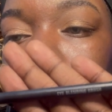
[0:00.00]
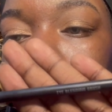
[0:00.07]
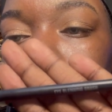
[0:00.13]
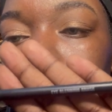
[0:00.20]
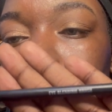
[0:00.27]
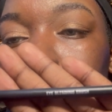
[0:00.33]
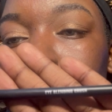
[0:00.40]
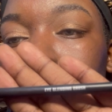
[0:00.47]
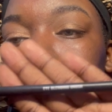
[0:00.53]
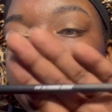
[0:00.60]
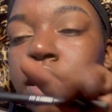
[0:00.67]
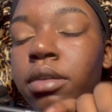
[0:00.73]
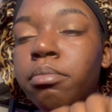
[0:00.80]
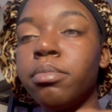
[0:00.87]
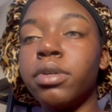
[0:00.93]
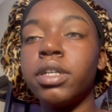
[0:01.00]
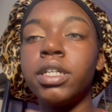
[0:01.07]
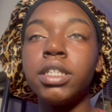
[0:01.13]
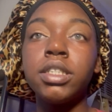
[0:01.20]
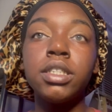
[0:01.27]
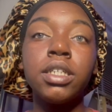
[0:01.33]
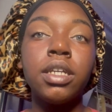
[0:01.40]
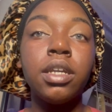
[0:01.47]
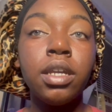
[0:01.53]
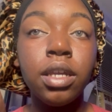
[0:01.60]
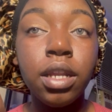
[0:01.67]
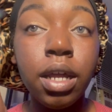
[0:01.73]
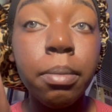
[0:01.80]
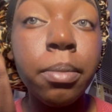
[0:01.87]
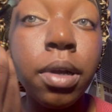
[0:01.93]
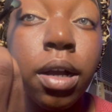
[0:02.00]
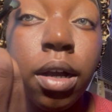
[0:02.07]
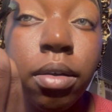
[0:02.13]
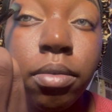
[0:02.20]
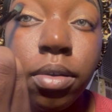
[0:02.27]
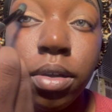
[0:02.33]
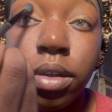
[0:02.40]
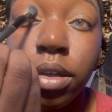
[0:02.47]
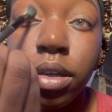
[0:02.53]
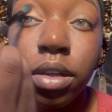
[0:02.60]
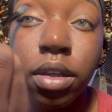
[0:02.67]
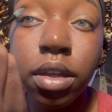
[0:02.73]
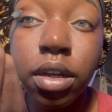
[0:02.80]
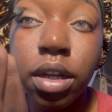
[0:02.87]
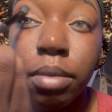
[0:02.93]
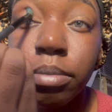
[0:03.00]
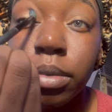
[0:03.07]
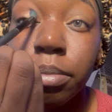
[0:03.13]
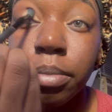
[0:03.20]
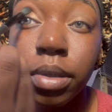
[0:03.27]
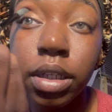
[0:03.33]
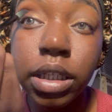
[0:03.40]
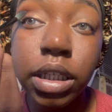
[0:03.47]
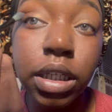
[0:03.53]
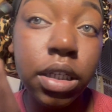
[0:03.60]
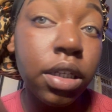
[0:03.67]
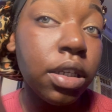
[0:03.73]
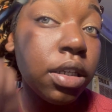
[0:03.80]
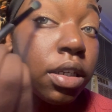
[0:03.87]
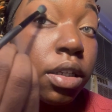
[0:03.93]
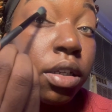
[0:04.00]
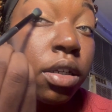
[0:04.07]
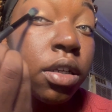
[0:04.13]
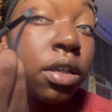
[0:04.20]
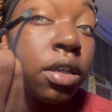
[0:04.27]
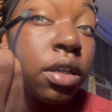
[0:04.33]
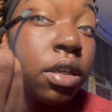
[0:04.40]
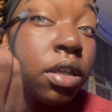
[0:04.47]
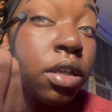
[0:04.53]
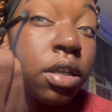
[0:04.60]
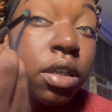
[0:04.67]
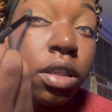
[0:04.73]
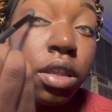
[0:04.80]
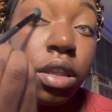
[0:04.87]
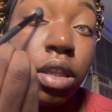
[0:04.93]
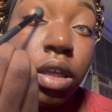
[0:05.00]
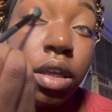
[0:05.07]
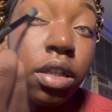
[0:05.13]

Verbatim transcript: high blending brush and i'm gonna go in and i'm gonna blend that